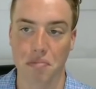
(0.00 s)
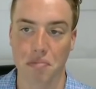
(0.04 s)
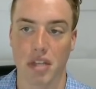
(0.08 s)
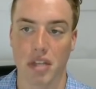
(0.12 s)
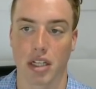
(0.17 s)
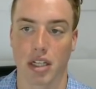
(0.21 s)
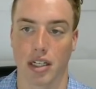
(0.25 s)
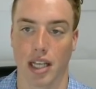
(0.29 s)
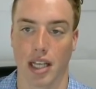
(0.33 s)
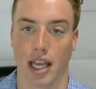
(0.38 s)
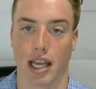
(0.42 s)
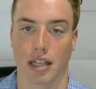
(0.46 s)

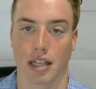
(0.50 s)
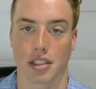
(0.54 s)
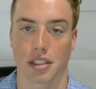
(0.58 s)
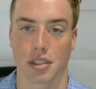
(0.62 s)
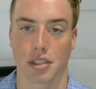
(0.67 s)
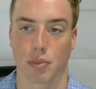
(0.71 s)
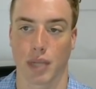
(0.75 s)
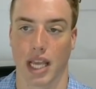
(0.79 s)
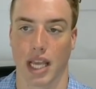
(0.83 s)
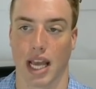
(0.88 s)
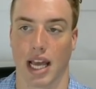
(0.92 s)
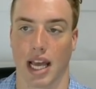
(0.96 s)
Next,
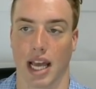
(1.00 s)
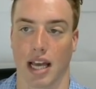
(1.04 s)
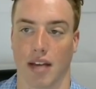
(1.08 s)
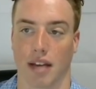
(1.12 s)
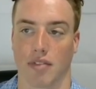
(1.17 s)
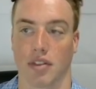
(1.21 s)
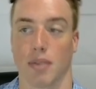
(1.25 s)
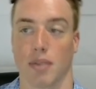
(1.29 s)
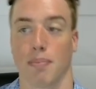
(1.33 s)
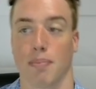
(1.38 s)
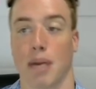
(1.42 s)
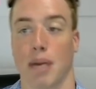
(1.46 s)
we
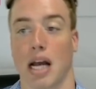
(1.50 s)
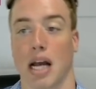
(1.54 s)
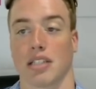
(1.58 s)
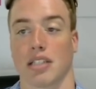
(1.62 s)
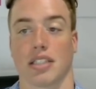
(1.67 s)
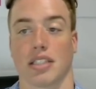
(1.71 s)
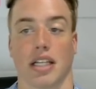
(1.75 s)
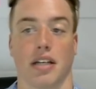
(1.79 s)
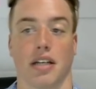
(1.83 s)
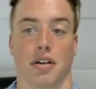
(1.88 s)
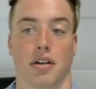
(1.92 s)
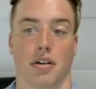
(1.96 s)
have the
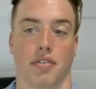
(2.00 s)
bystander